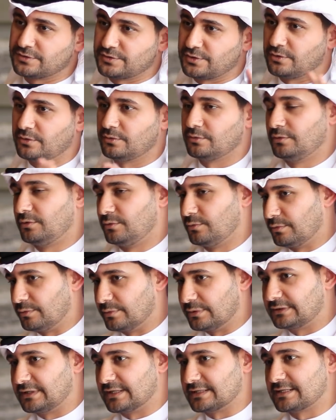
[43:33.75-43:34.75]
So
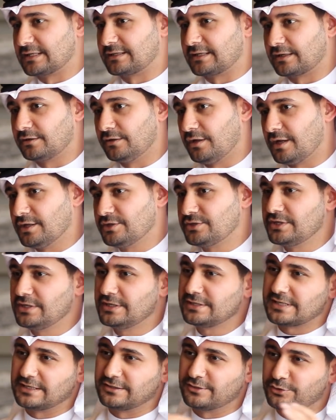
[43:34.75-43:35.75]
we will test the
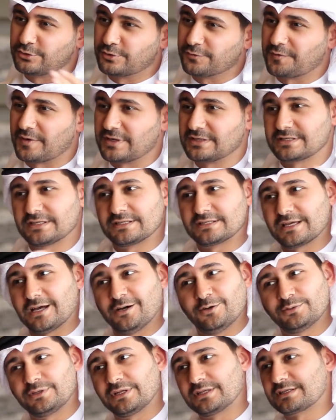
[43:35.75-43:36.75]
technology, send it to friends in
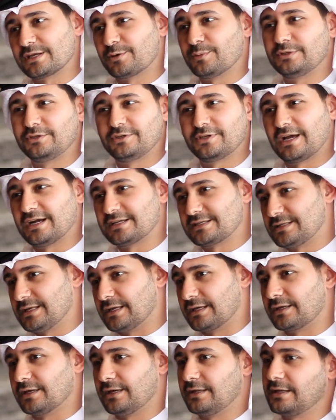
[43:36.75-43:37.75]
Saudi and say, what do you guys
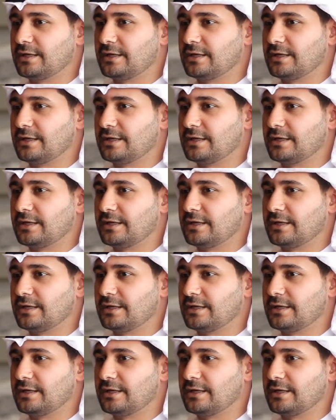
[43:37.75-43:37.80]
think?